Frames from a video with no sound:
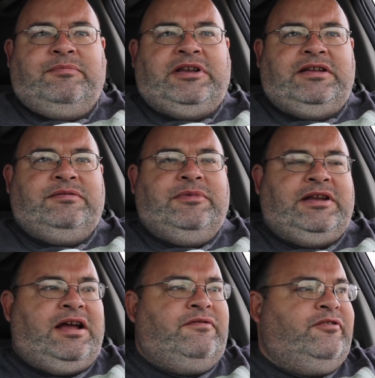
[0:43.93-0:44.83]
I mean, it had
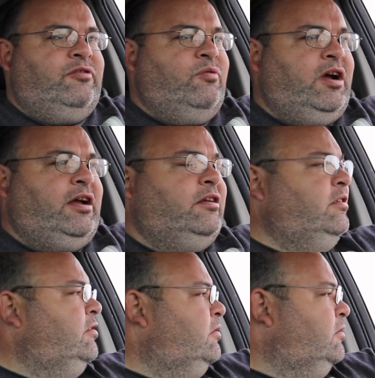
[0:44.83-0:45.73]
been out for a
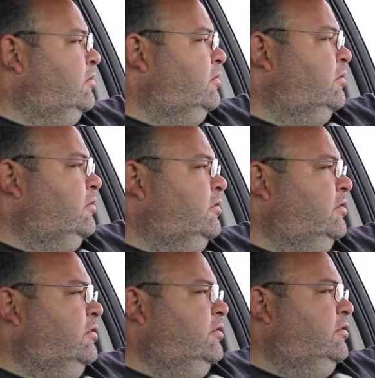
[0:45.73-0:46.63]
while.
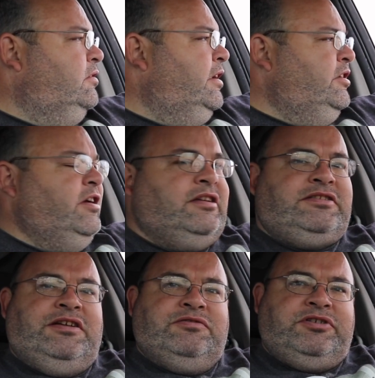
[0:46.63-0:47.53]
And you know how
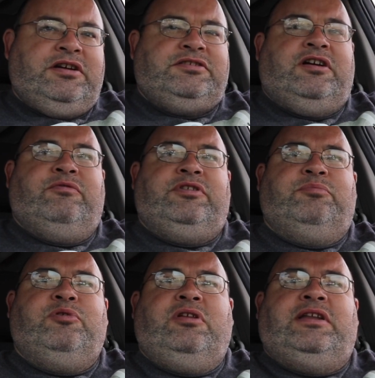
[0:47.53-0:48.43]
slow trucks are when they're
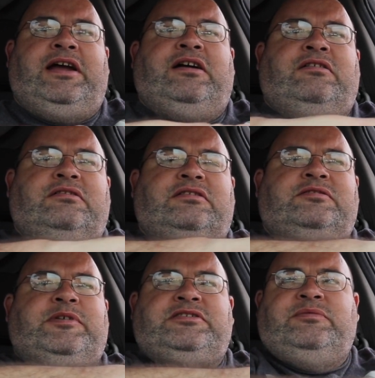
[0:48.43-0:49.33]
pulling out,
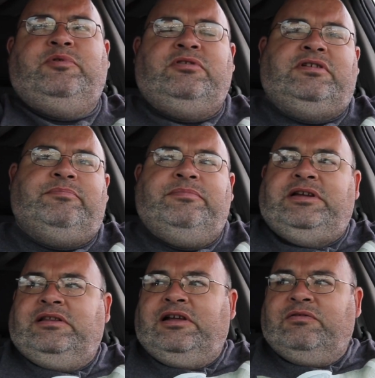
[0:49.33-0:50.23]
especially pulling a
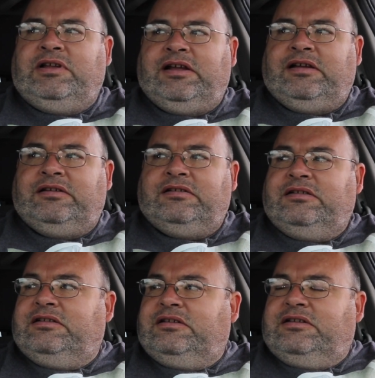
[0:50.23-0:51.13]
big load like a,
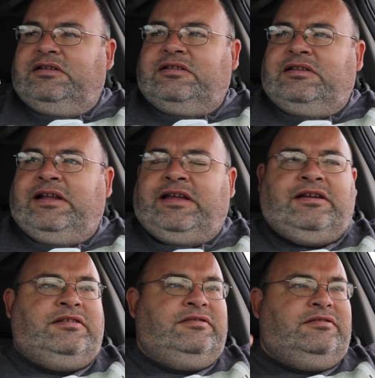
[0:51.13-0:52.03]
like
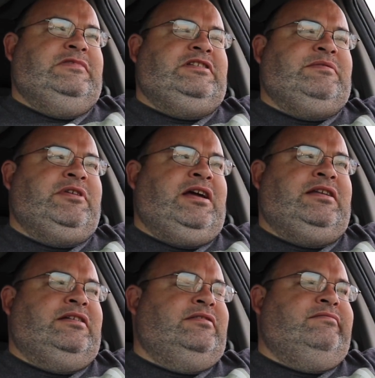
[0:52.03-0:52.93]
a, some
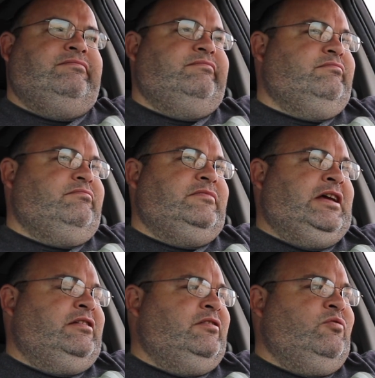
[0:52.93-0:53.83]
kind of,
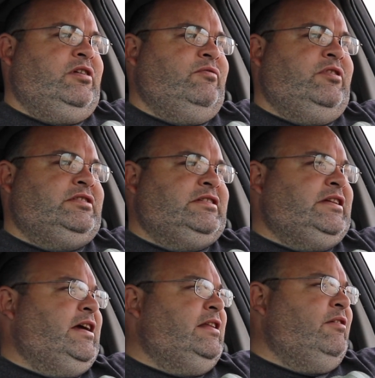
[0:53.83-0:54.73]
I don't know what it was
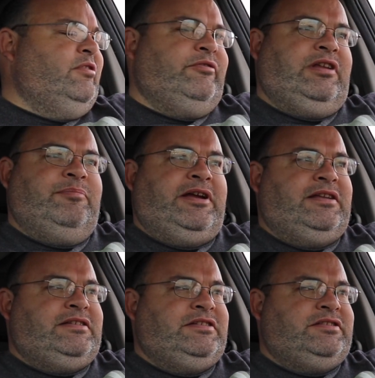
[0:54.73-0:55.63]
exactly. I wasn't really paying
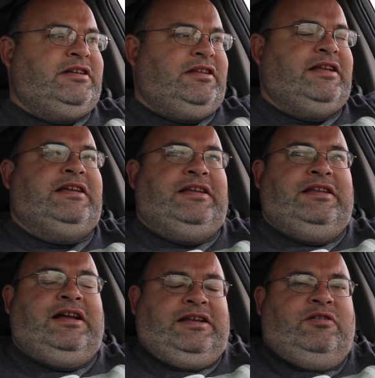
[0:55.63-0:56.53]
attention. I learned
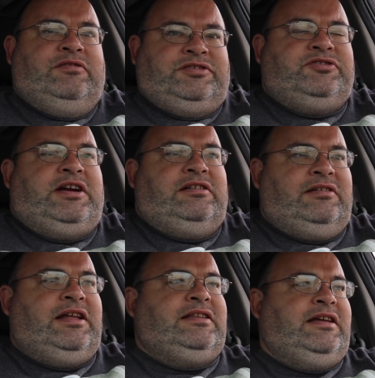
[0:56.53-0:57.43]
it. I know it was a
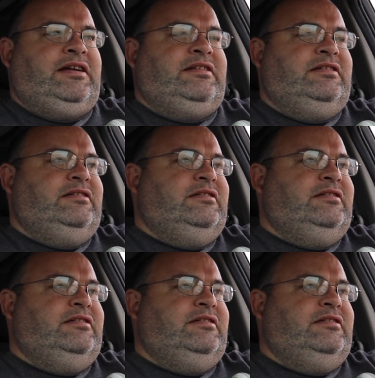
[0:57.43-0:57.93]
trailer like that.